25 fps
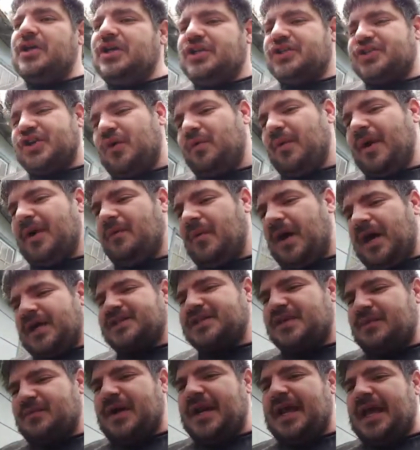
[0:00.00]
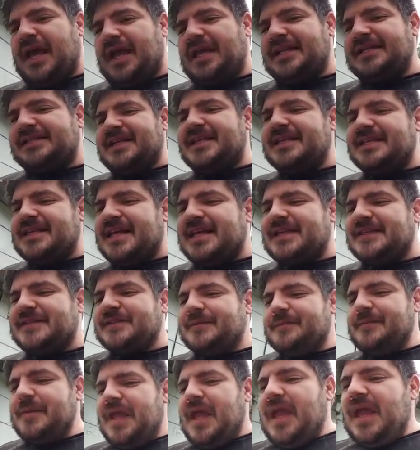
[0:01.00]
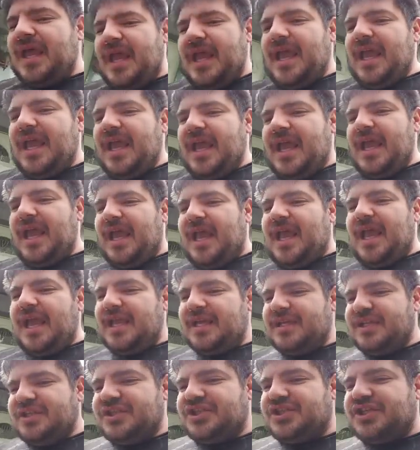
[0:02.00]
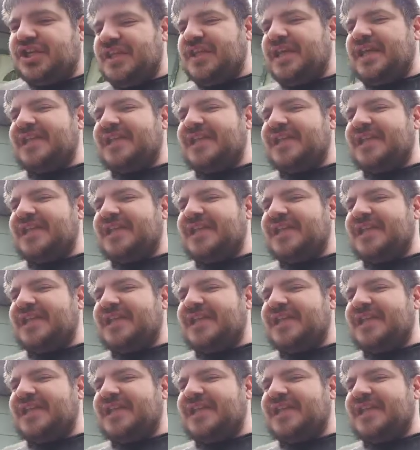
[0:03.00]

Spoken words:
so when Watson went ahead and did this, she